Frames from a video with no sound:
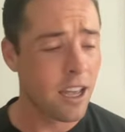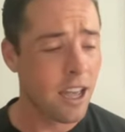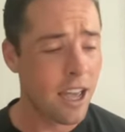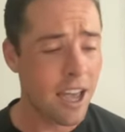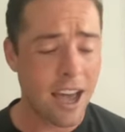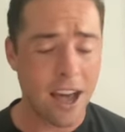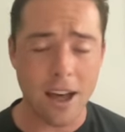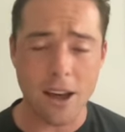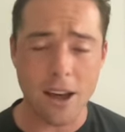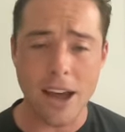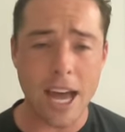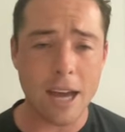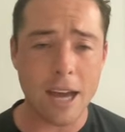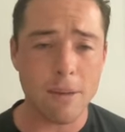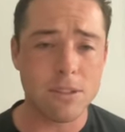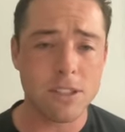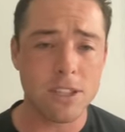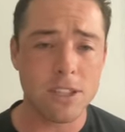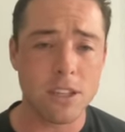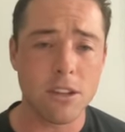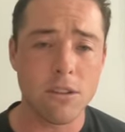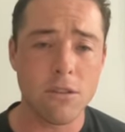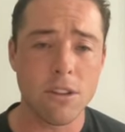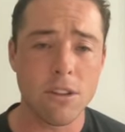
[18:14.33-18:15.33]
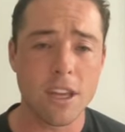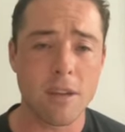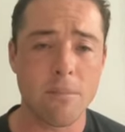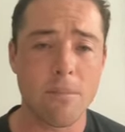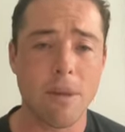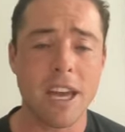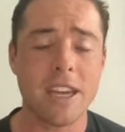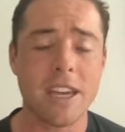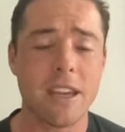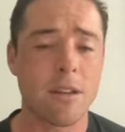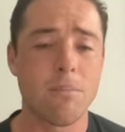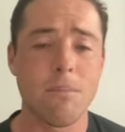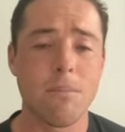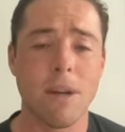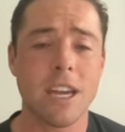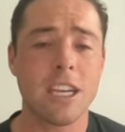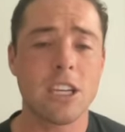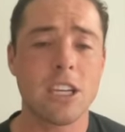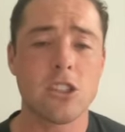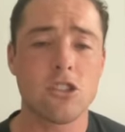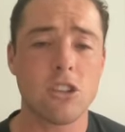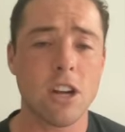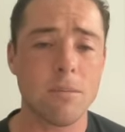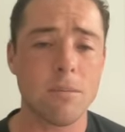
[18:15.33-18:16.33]
oh, absolutely, Mike
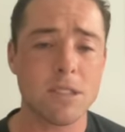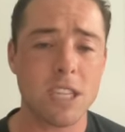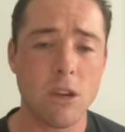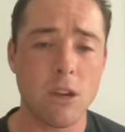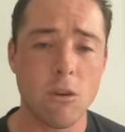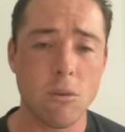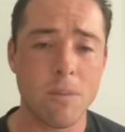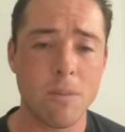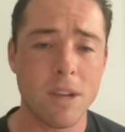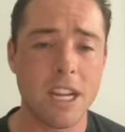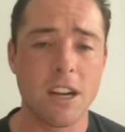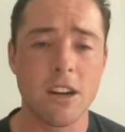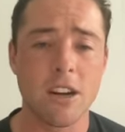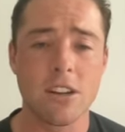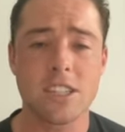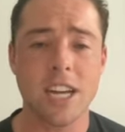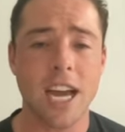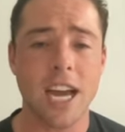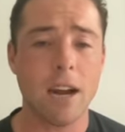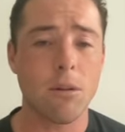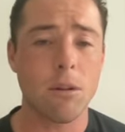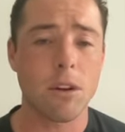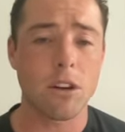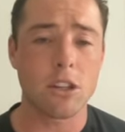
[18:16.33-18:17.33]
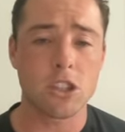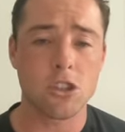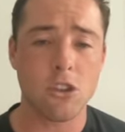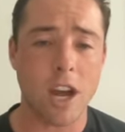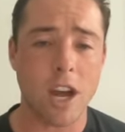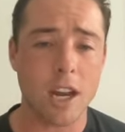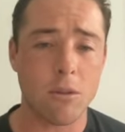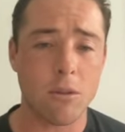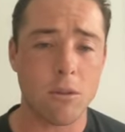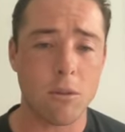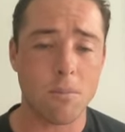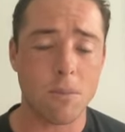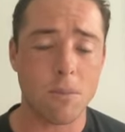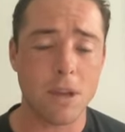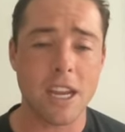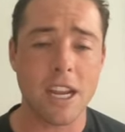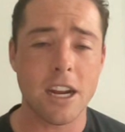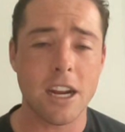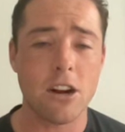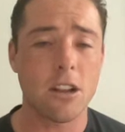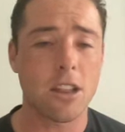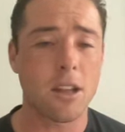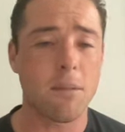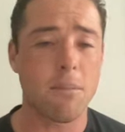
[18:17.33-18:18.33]
Yastrzemski will be here, Tyro Estrada will be
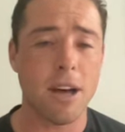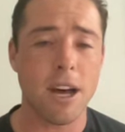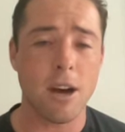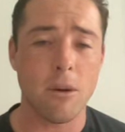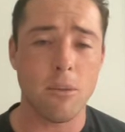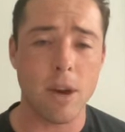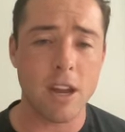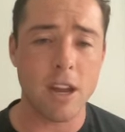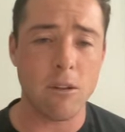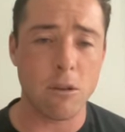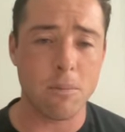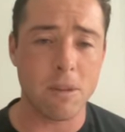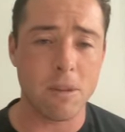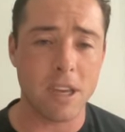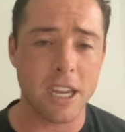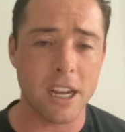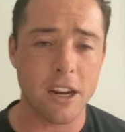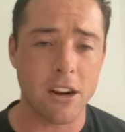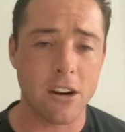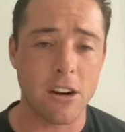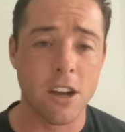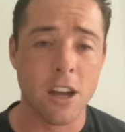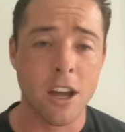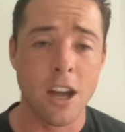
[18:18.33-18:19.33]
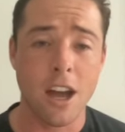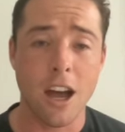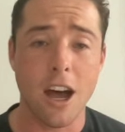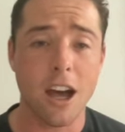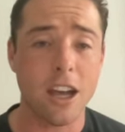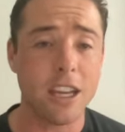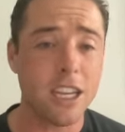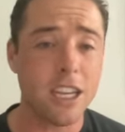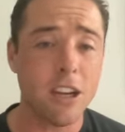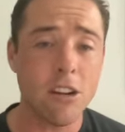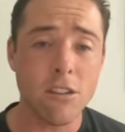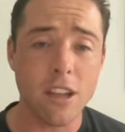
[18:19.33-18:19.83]
here, Lamont Wade will be here. A year